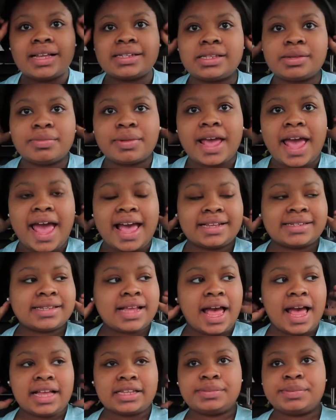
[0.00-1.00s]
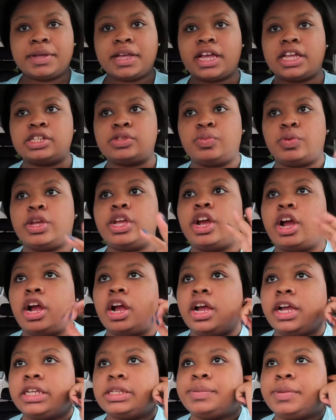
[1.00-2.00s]
some gas guys because we are
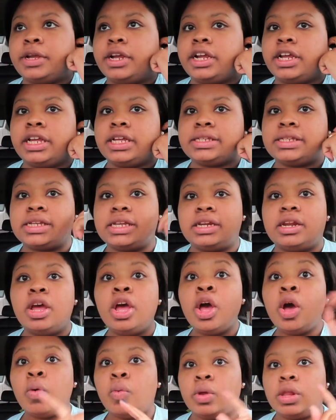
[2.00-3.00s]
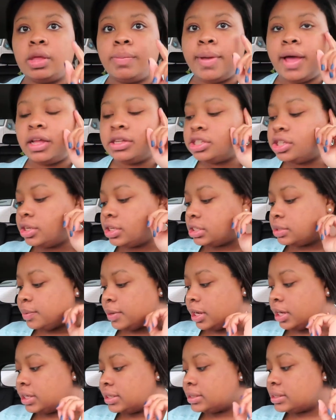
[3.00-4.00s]
experiencing well about to
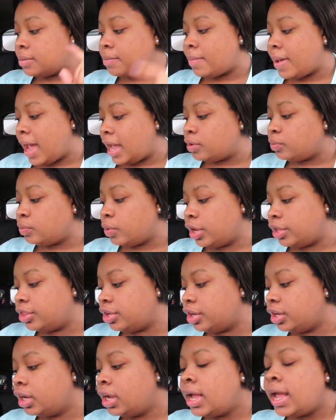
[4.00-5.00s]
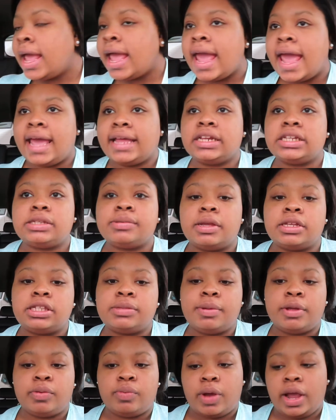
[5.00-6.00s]
experience some bad weather and it's supposed to
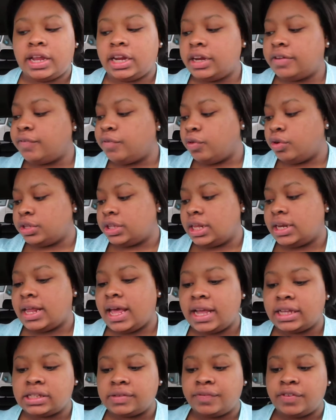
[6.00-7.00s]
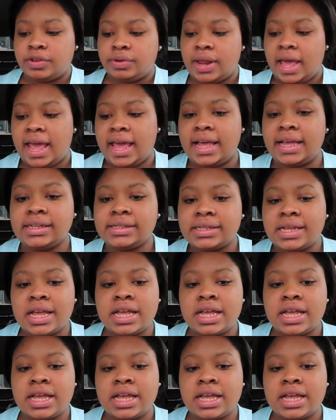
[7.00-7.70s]
be raining for the next few days